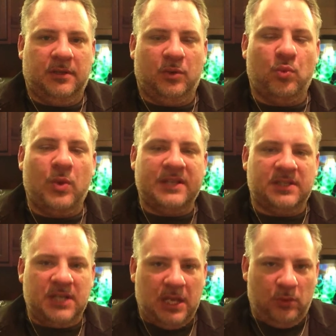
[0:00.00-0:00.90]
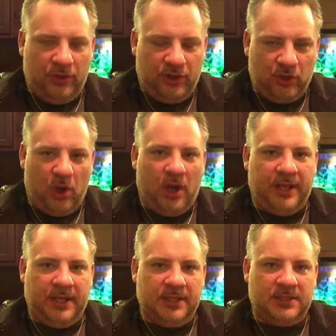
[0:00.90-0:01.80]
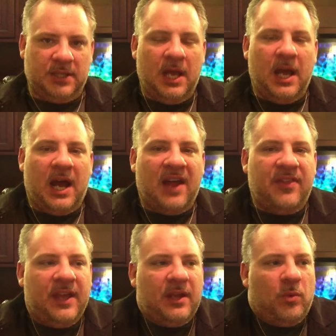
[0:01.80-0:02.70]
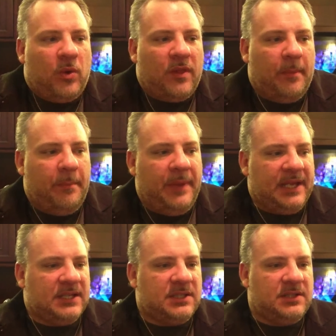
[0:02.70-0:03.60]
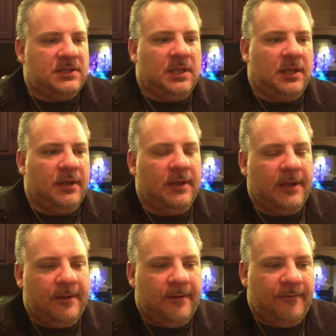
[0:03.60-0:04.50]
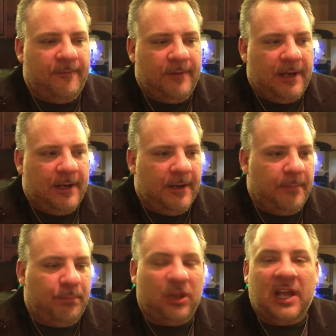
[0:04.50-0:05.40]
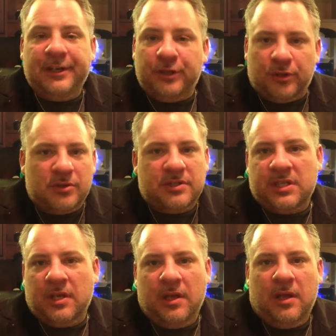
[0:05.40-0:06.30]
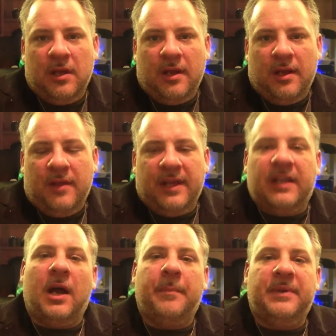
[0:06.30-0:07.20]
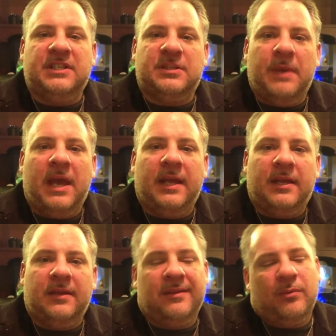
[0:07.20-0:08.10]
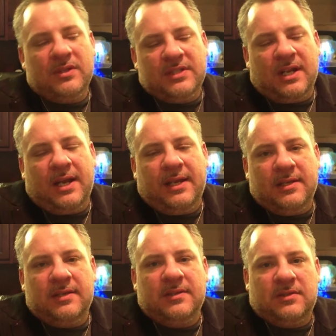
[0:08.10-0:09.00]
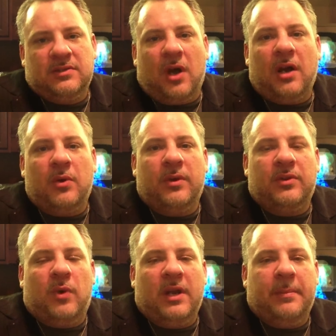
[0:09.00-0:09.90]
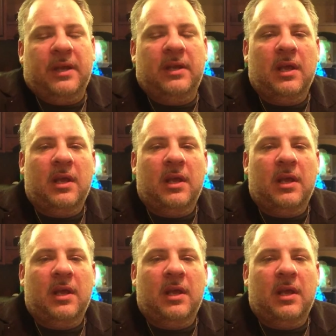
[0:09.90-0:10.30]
Resonate with your audience. I think one of the biggest blunders that companies make, the ones that I talk with quite a bit,